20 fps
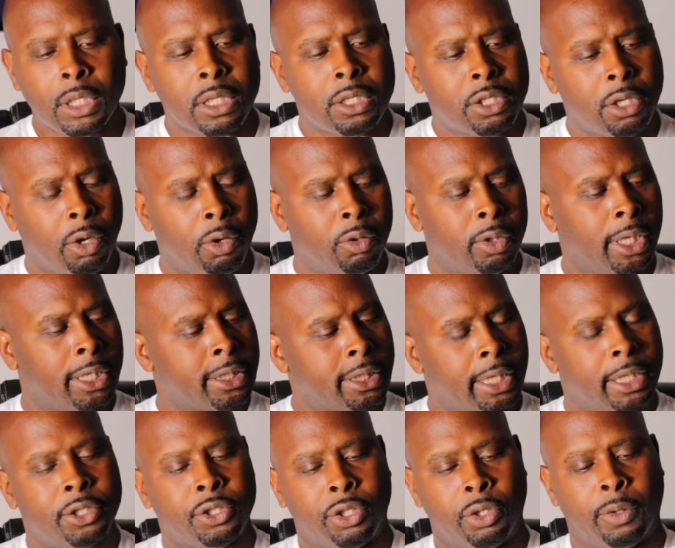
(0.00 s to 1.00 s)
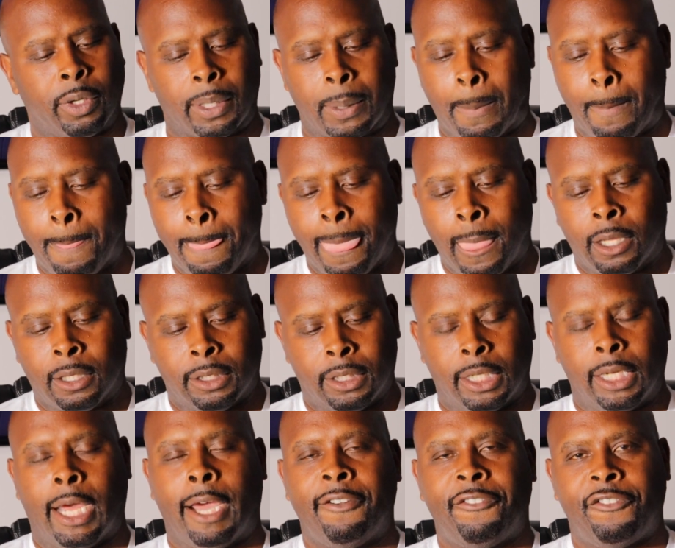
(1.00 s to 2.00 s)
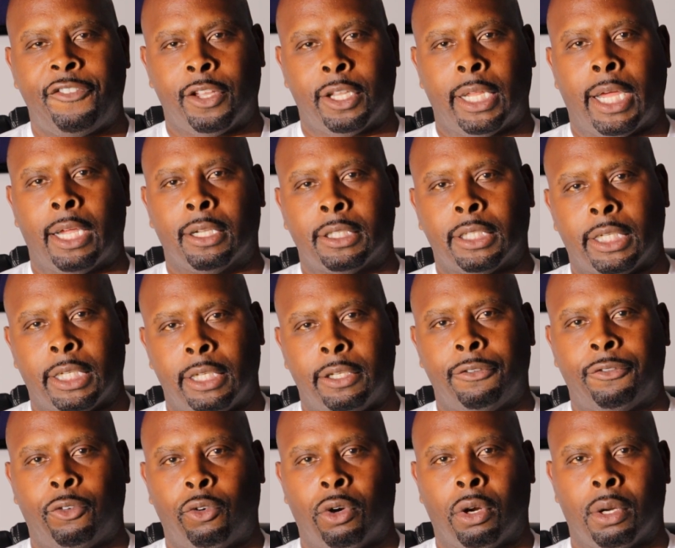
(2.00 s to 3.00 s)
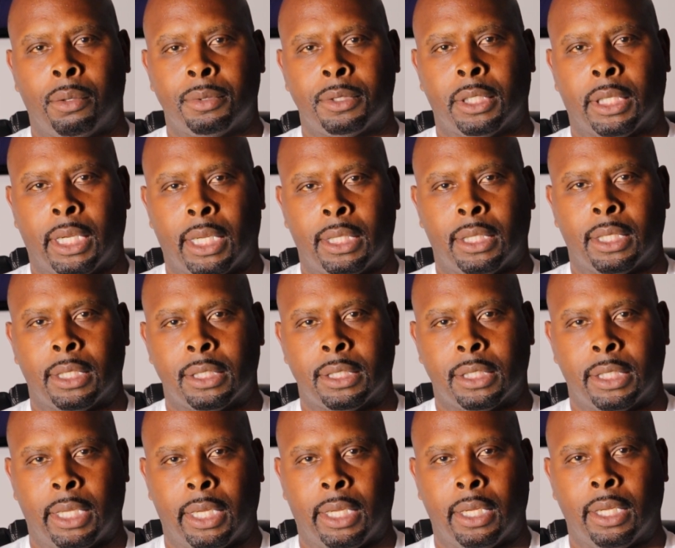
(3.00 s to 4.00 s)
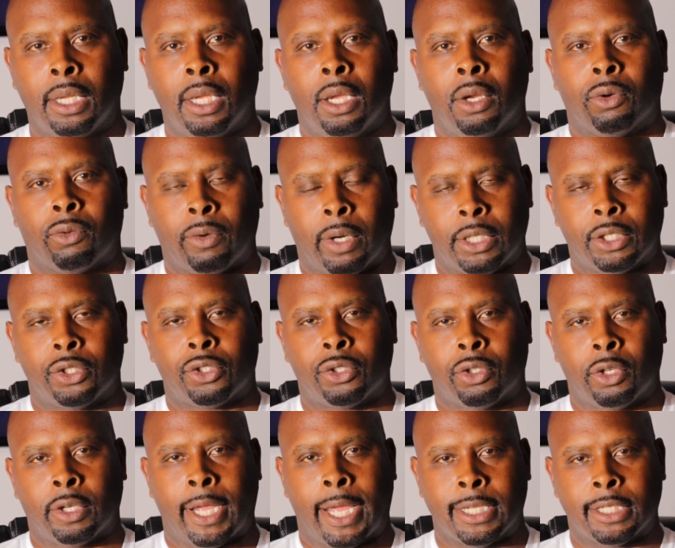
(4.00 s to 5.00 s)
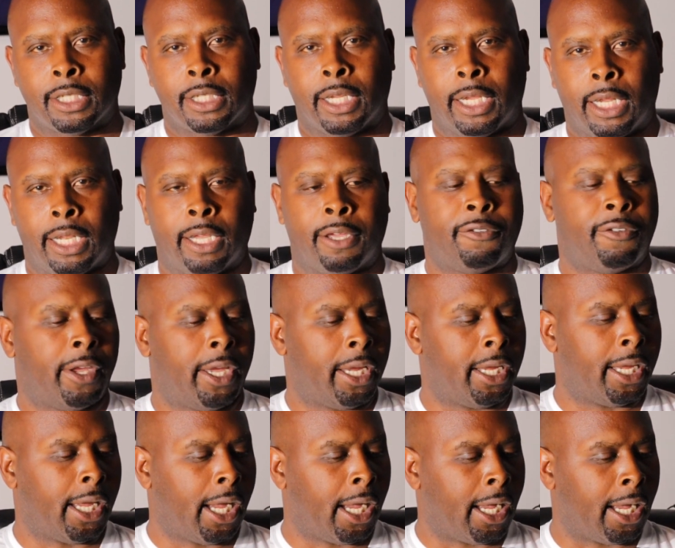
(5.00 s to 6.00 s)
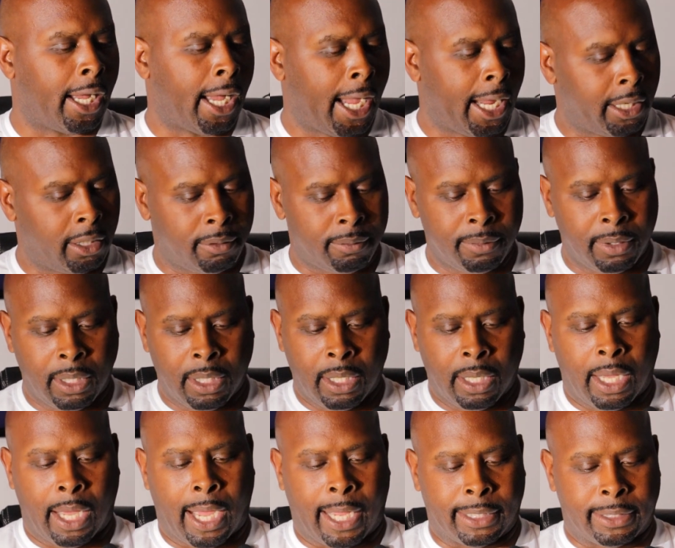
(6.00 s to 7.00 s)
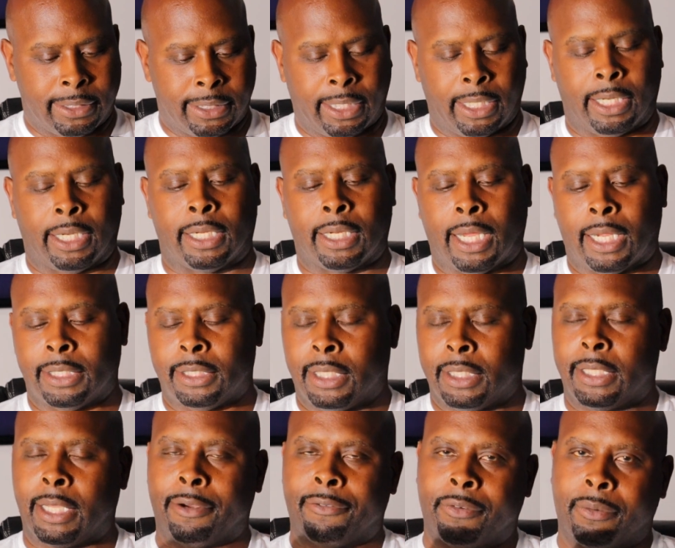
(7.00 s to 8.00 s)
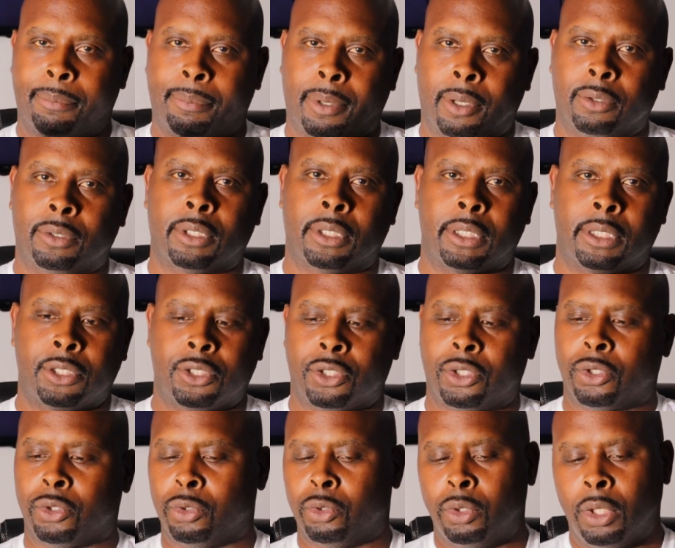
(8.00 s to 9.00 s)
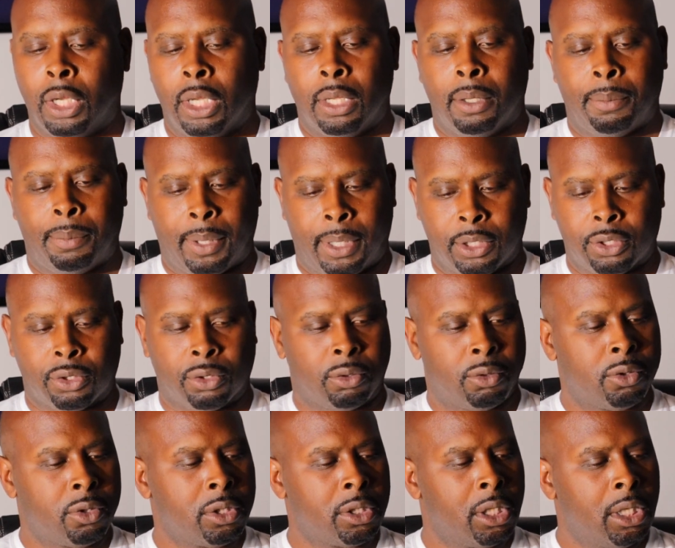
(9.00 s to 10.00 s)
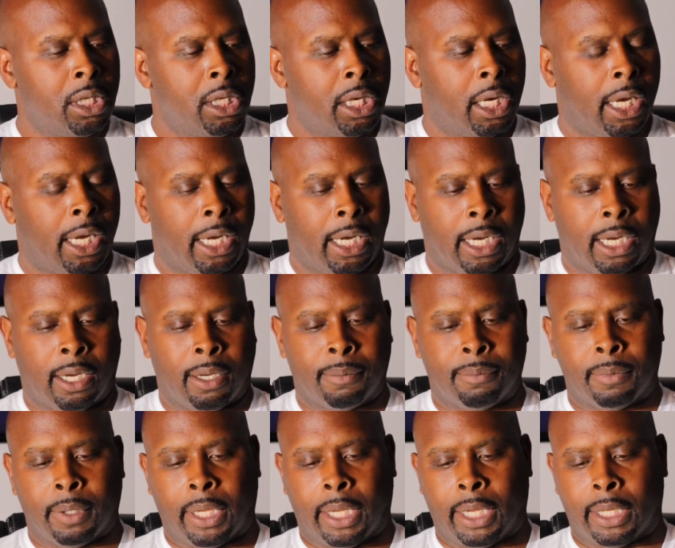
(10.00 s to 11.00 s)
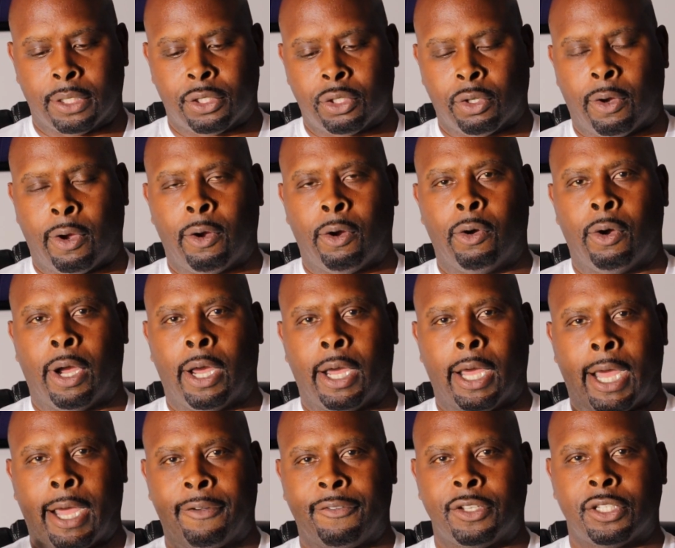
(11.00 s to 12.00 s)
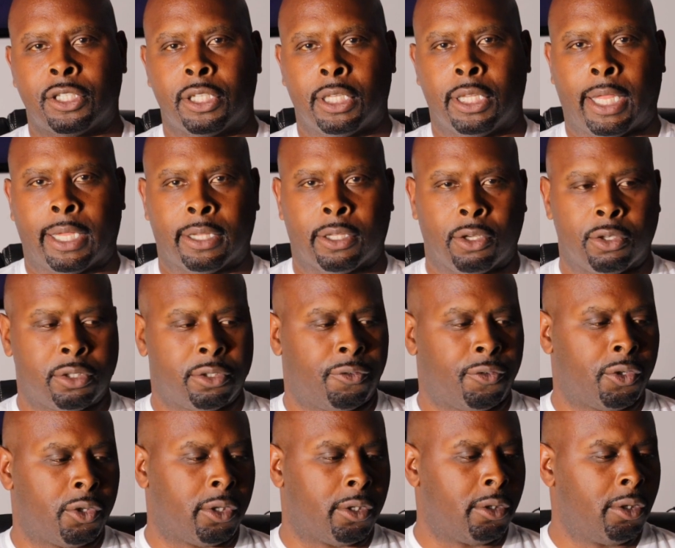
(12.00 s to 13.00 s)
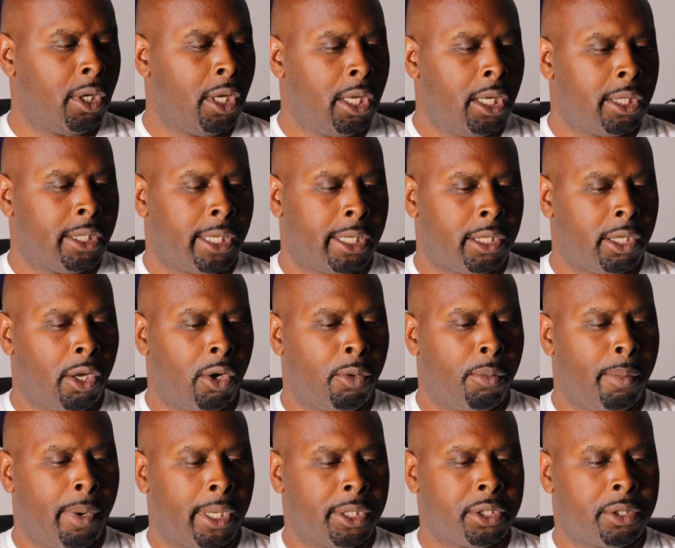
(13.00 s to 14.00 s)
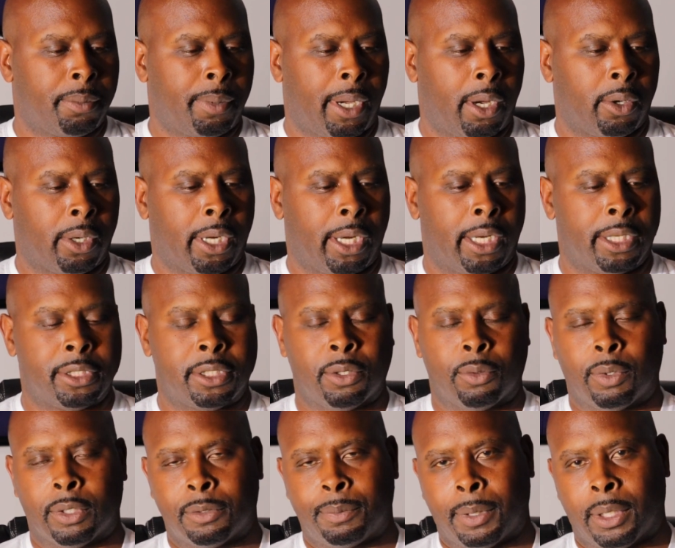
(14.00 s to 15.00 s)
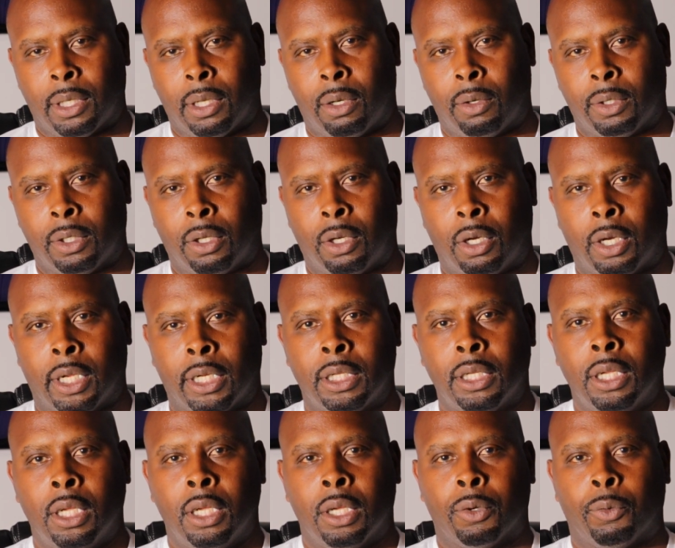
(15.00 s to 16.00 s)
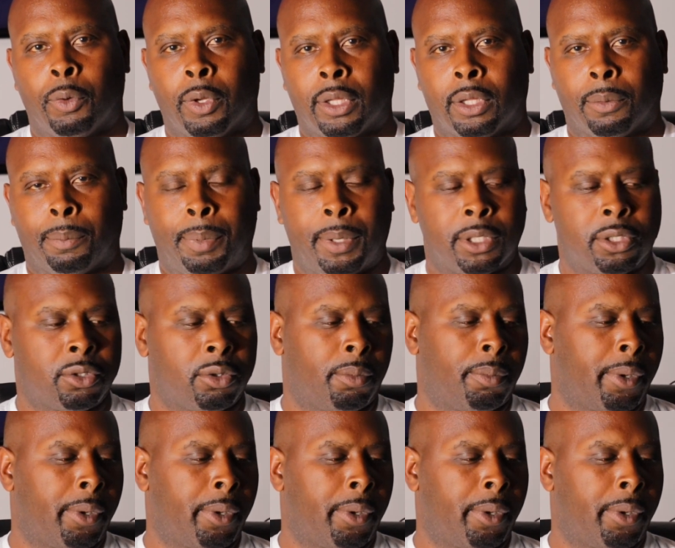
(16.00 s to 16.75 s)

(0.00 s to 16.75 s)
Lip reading: So let's get to it. Did I fill out the E-forms to get this thing registered as an NFA item? I did. I did that for both of these two pistols. And so obviously, like those of you that know much about guns and what's been going on with the pistol